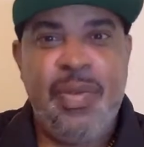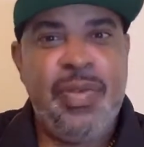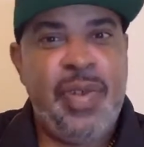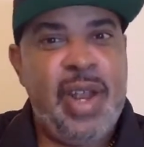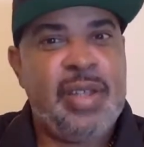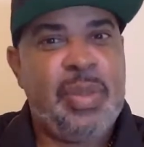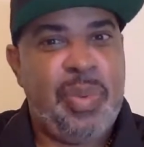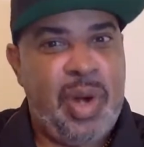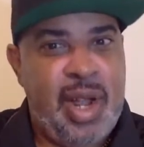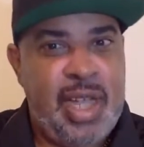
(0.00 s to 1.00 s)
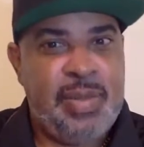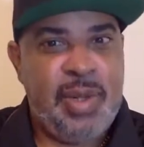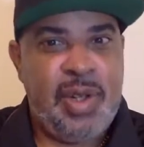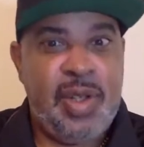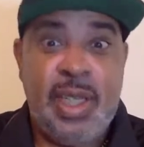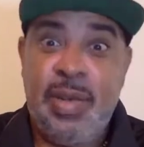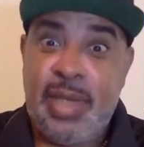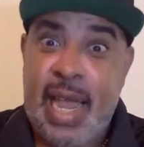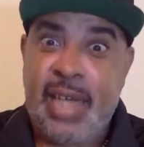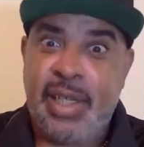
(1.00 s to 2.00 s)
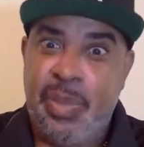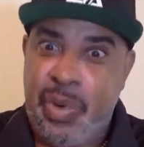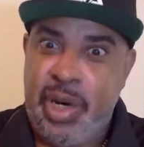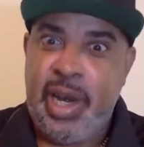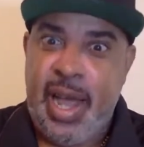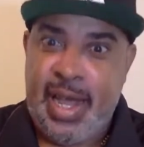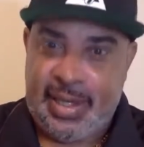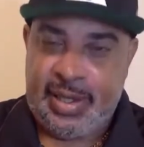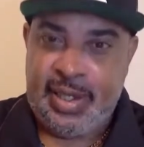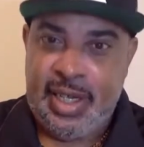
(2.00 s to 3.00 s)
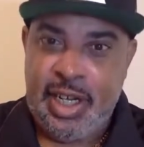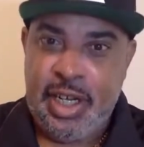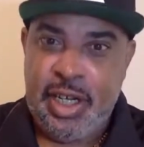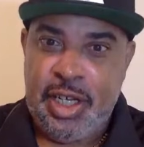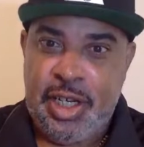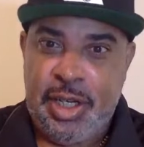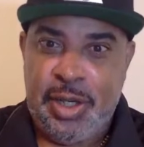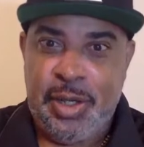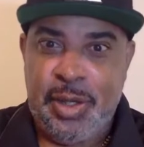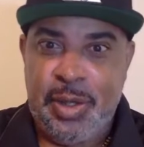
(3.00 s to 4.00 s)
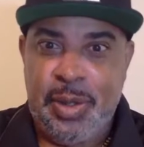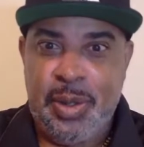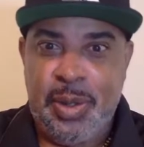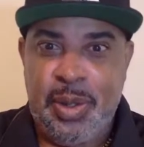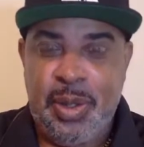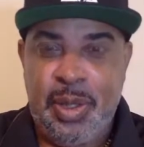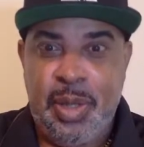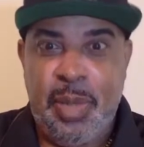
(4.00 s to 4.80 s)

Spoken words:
I was very surprised because he was actually pretty nice to